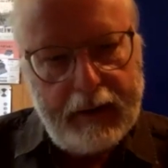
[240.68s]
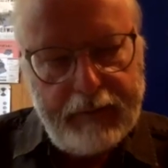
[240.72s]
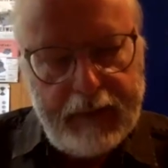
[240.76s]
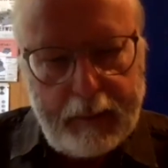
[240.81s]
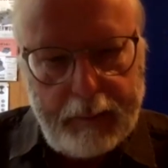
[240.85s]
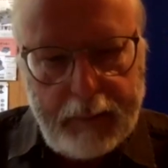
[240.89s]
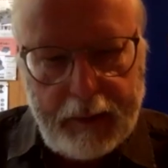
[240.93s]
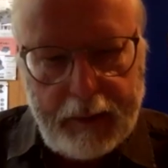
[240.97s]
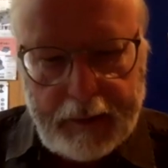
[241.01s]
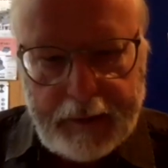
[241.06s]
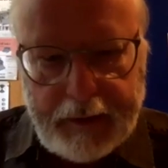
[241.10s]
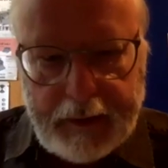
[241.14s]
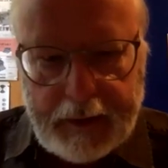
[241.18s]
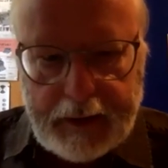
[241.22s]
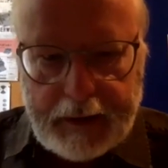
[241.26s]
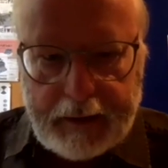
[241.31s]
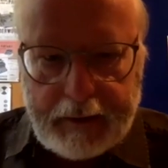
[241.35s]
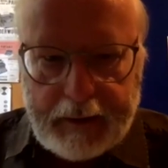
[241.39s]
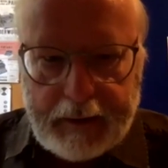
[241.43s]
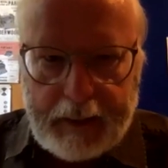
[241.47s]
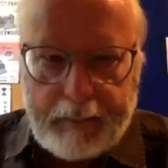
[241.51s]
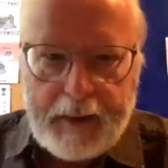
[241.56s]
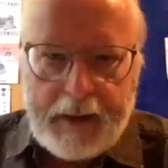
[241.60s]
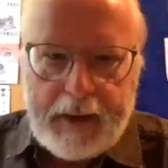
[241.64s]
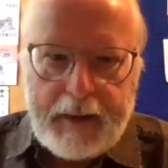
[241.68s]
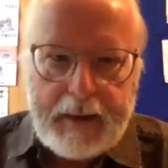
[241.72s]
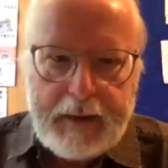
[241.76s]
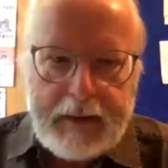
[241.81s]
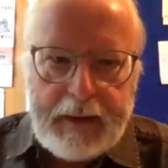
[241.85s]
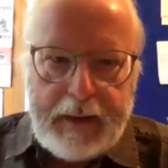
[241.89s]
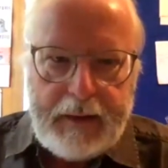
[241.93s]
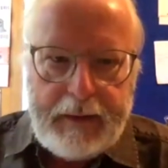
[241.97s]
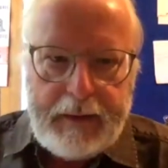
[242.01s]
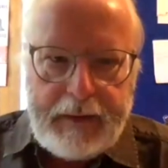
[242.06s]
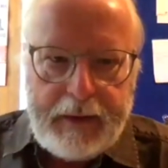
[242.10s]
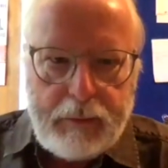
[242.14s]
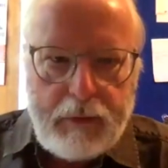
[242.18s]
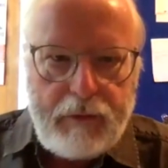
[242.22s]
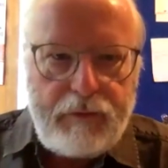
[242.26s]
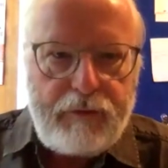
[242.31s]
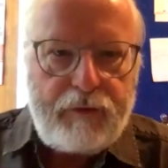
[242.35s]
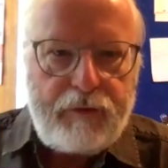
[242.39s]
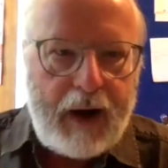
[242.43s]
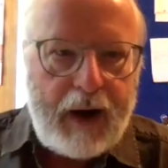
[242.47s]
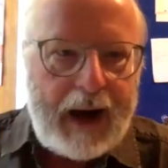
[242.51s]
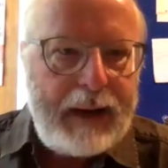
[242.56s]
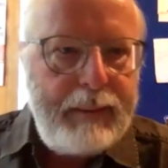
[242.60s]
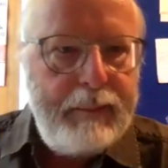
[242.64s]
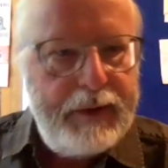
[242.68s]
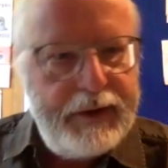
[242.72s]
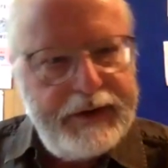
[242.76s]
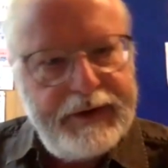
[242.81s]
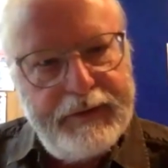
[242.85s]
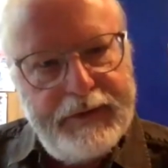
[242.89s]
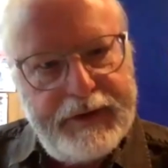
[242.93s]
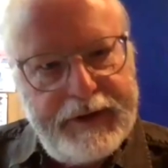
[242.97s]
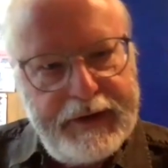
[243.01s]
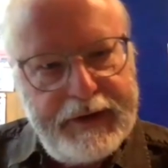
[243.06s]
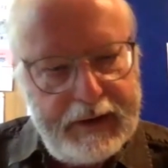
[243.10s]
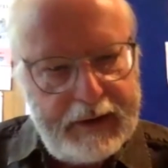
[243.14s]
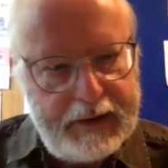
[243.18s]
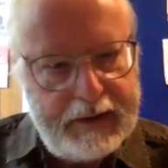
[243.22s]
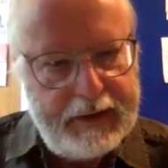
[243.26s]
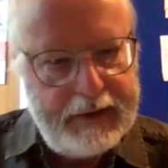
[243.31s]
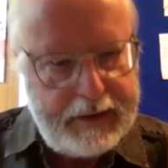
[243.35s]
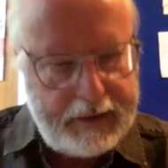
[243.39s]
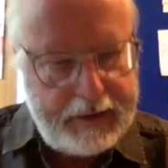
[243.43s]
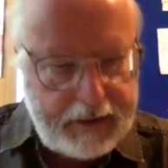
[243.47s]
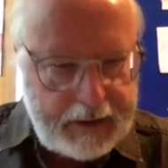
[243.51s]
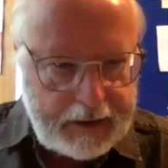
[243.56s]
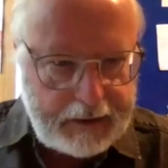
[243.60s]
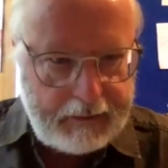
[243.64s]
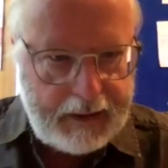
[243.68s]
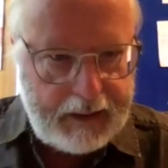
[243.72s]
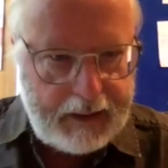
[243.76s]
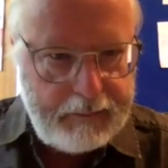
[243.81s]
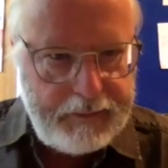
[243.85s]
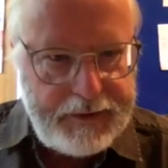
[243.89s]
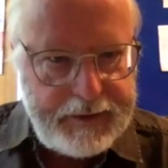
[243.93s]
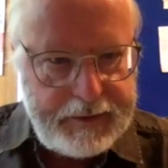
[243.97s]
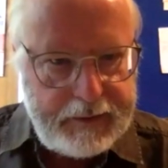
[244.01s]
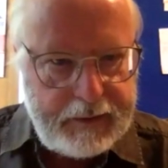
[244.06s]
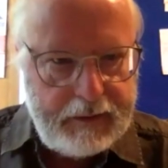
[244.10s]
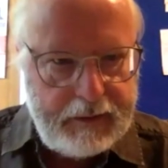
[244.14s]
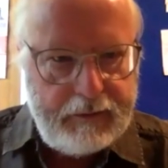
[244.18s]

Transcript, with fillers: that block diagram. There were fragments of circuit diagrams that are